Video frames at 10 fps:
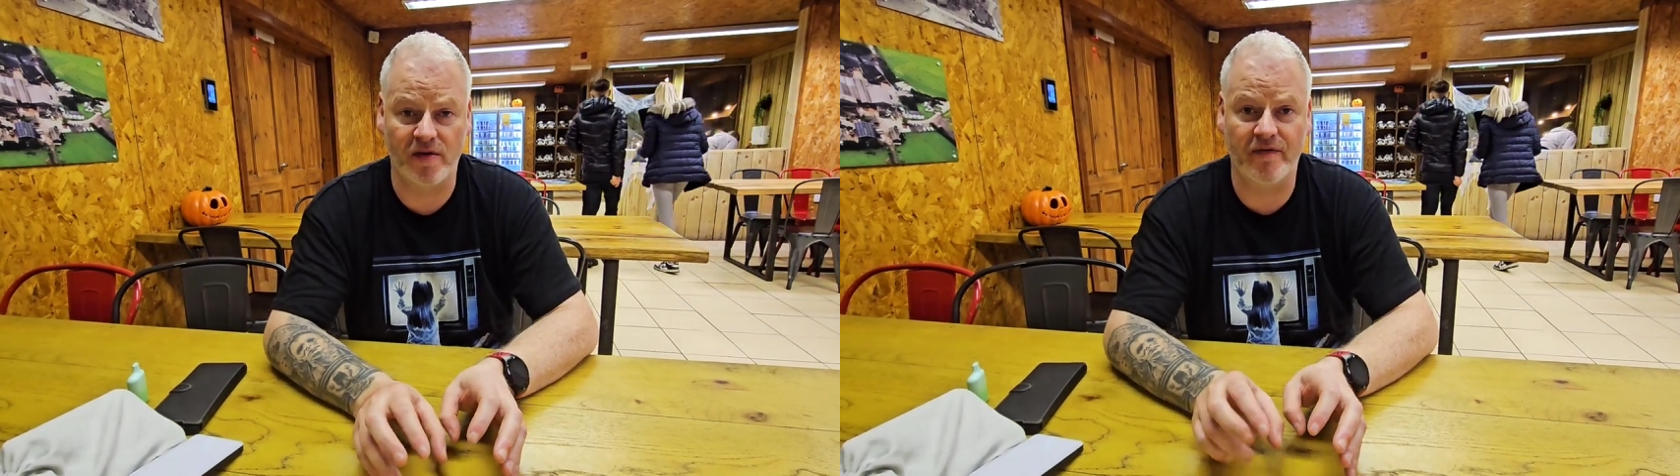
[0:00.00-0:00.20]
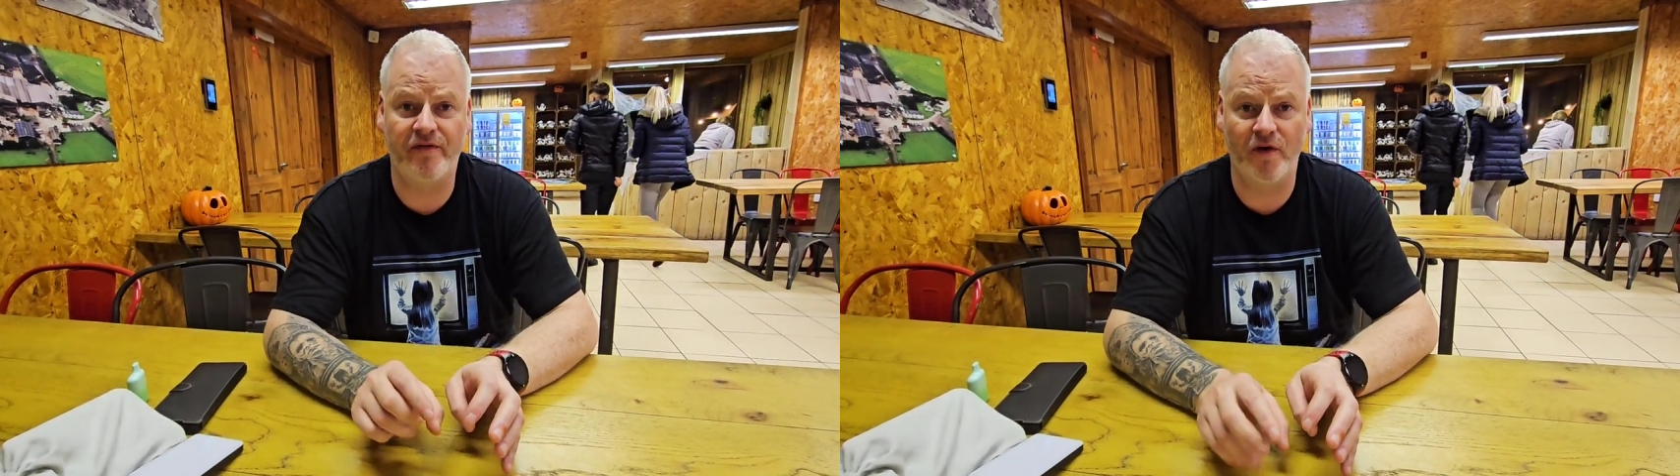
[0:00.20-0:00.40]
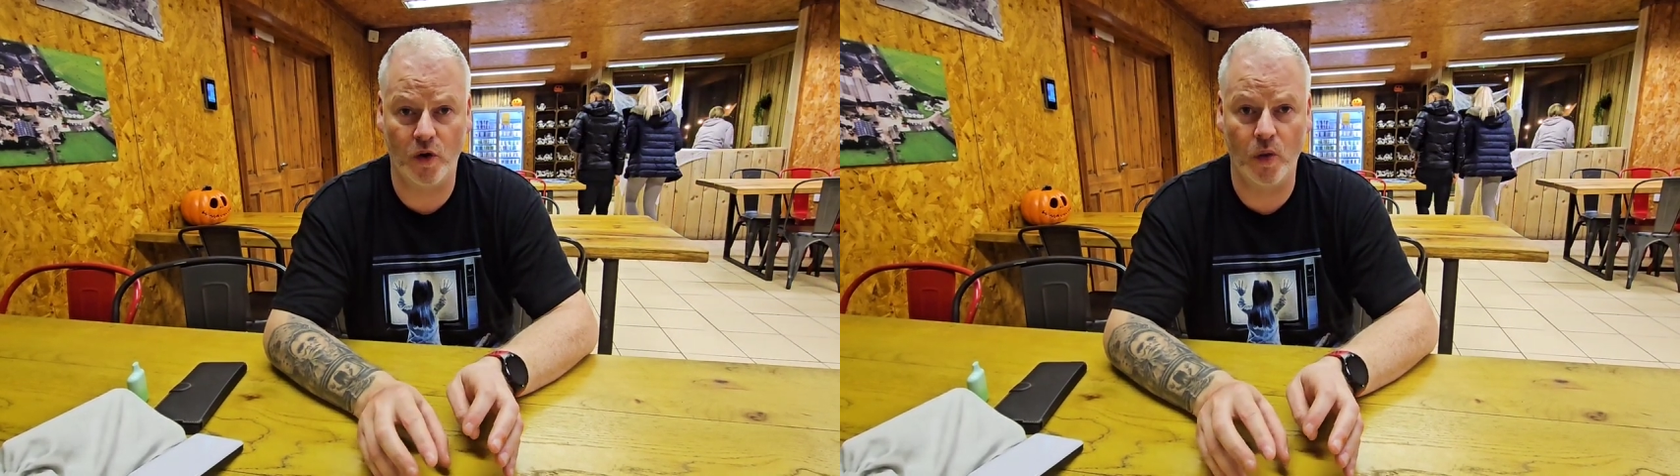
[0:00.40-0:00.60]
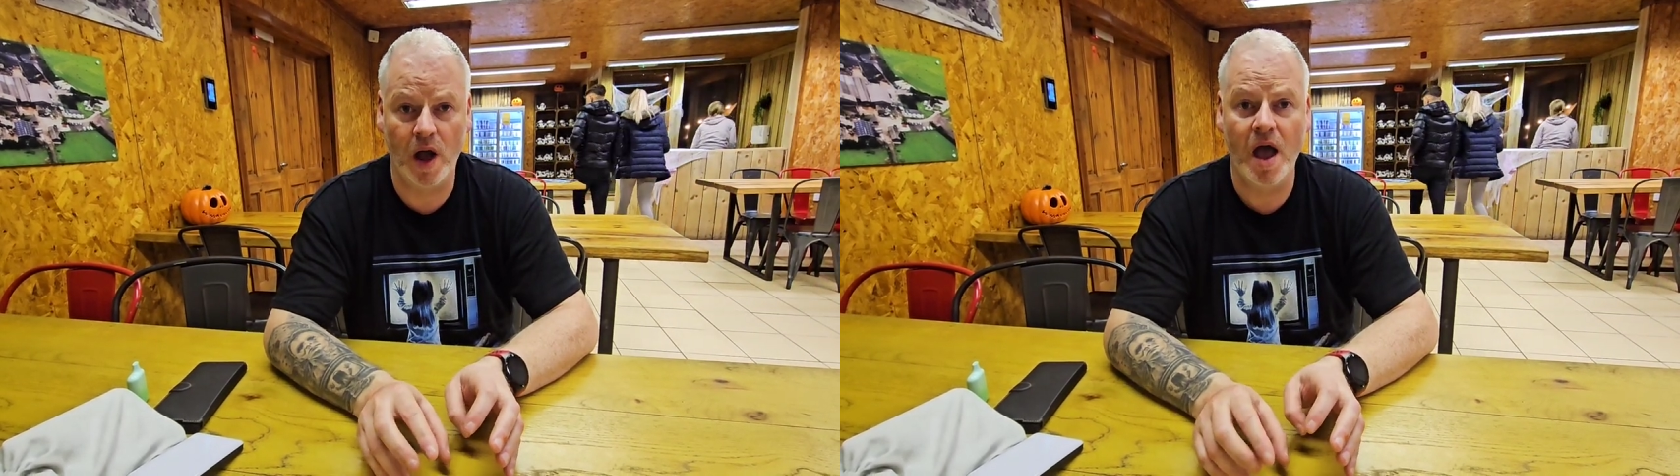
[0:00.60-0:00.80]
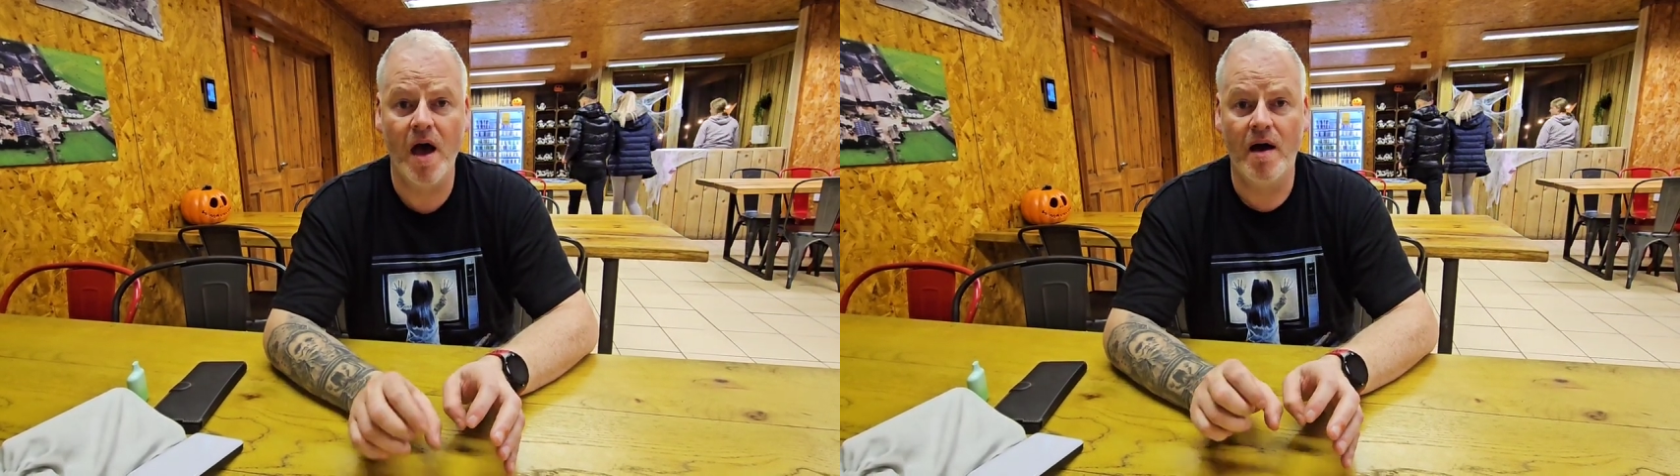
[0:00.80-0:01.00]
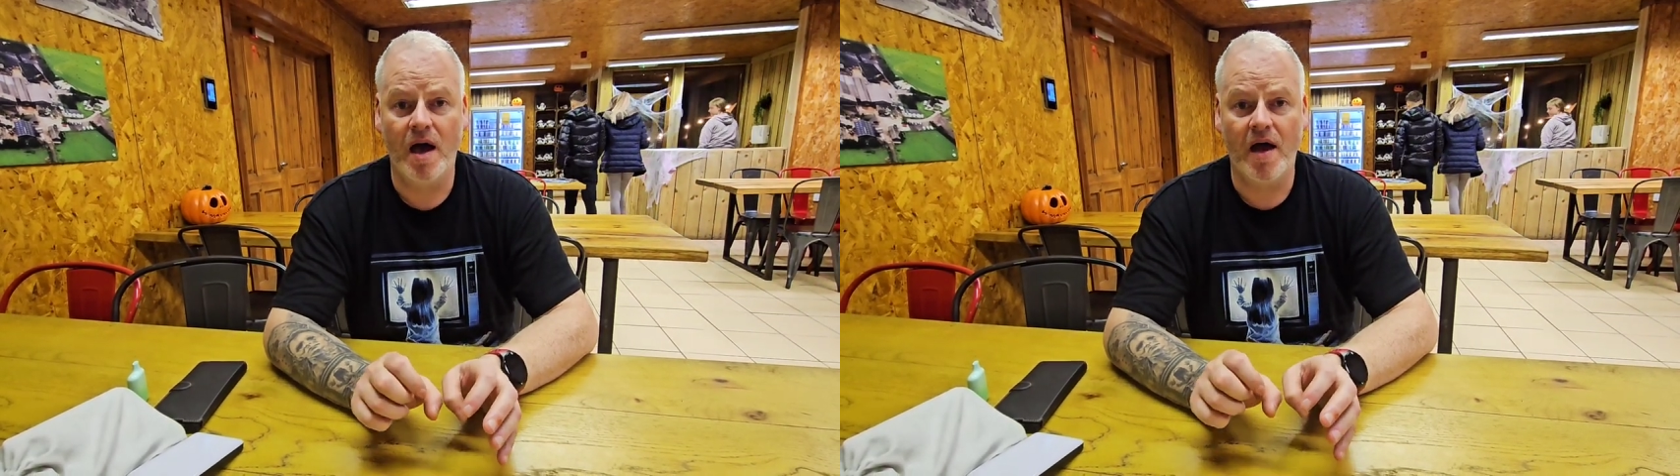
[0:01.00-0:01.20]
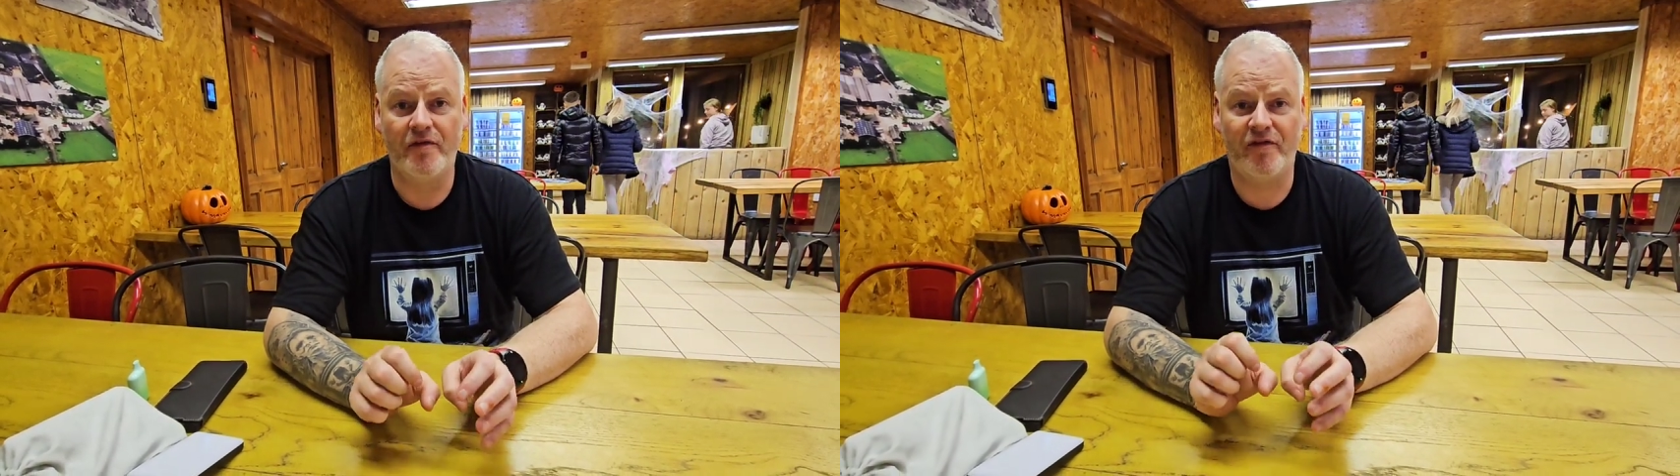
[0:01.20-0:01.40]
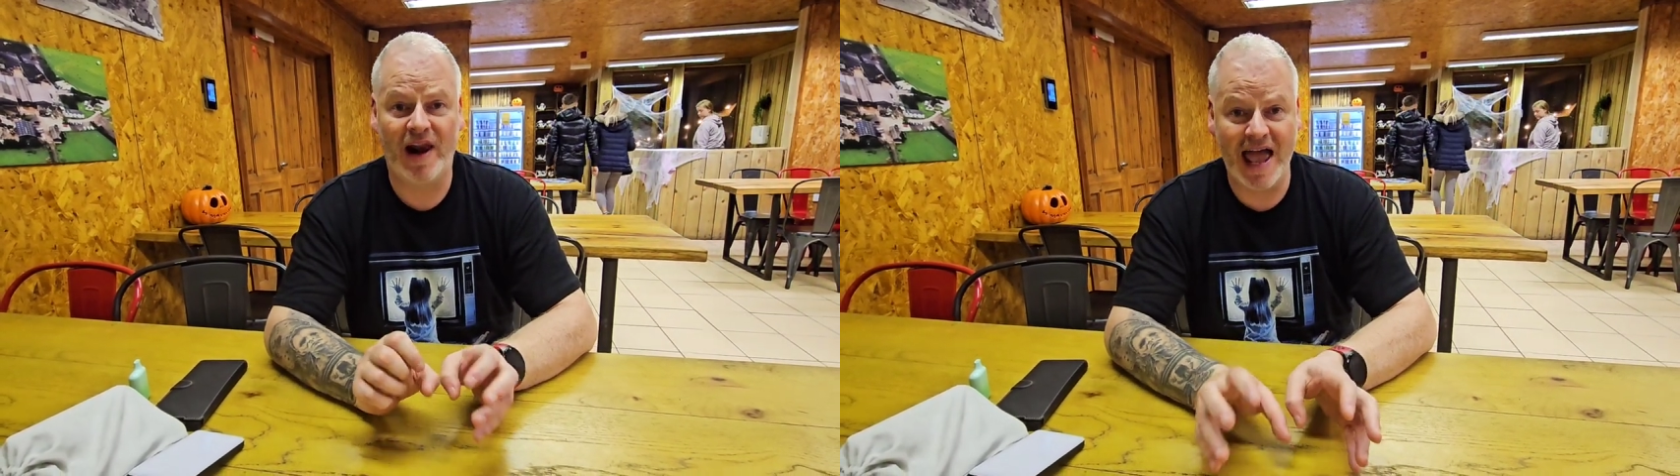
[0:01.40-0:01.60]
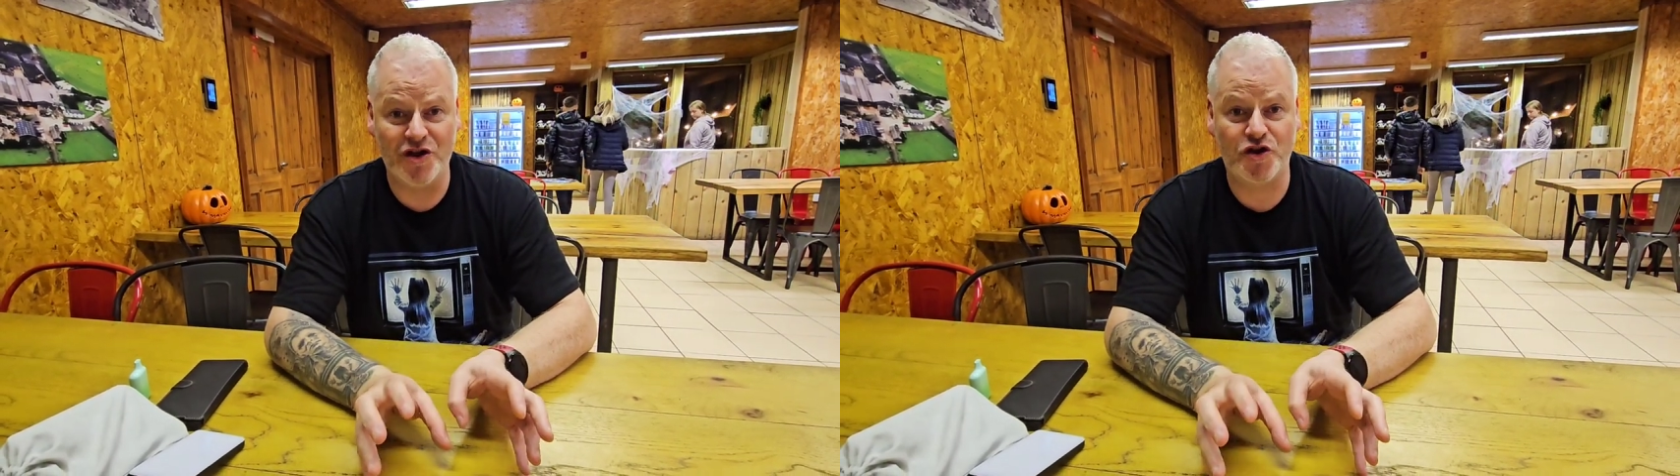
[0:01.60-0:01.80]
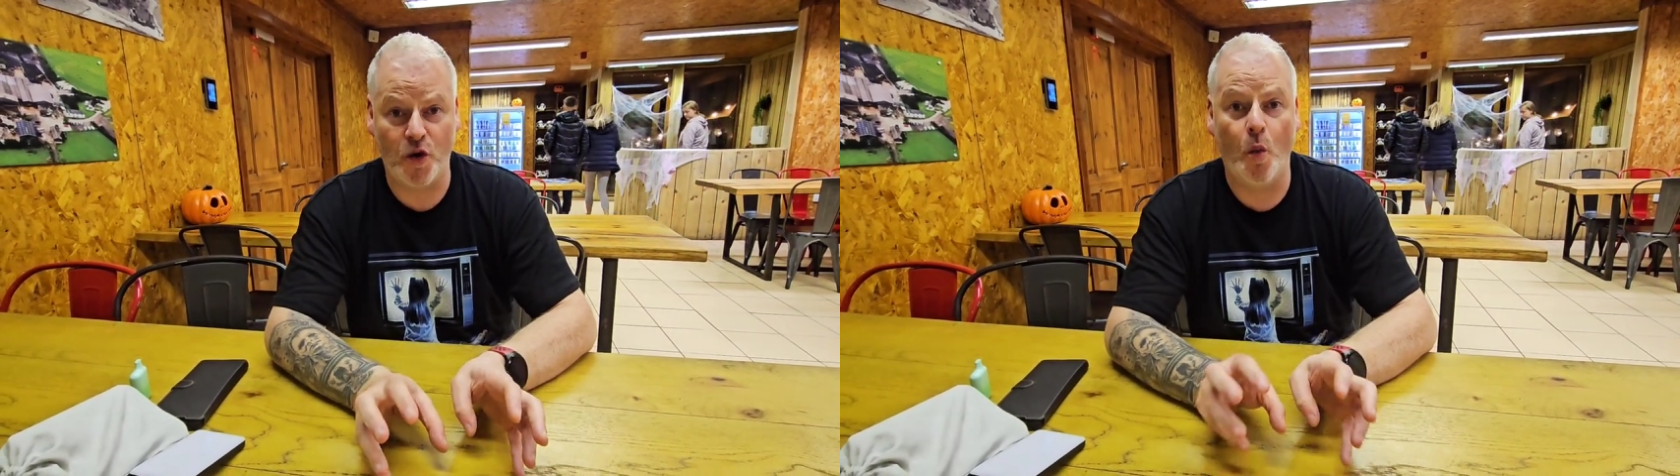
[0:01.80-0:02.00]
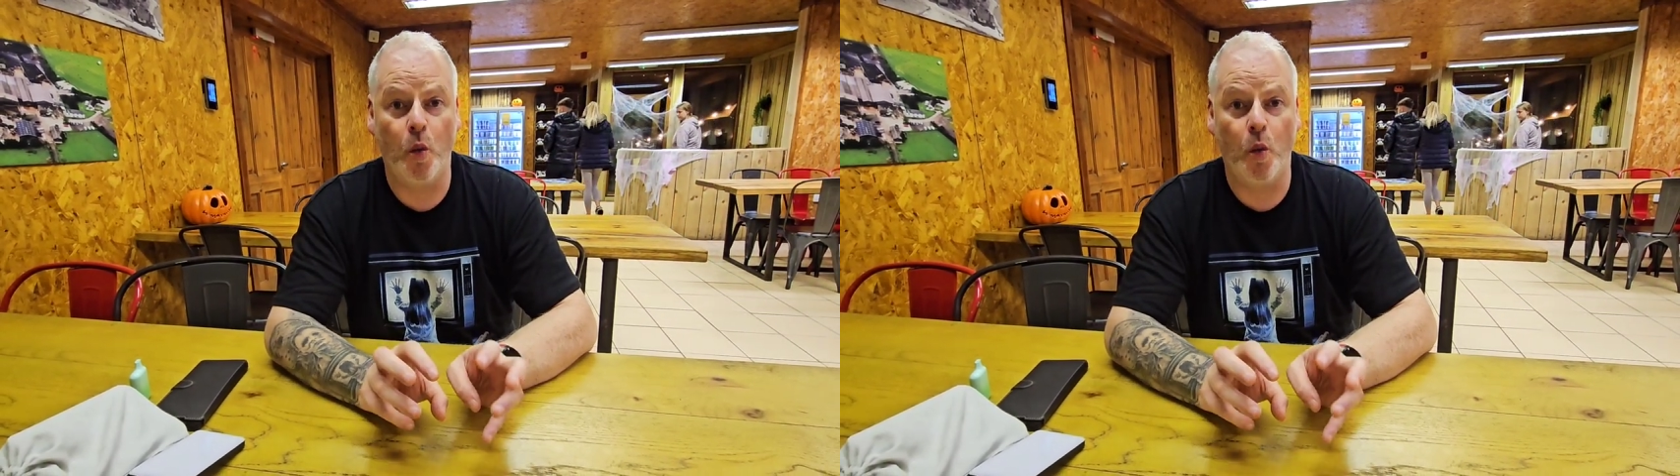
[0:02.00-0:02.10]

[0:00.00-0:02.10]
a full-fledged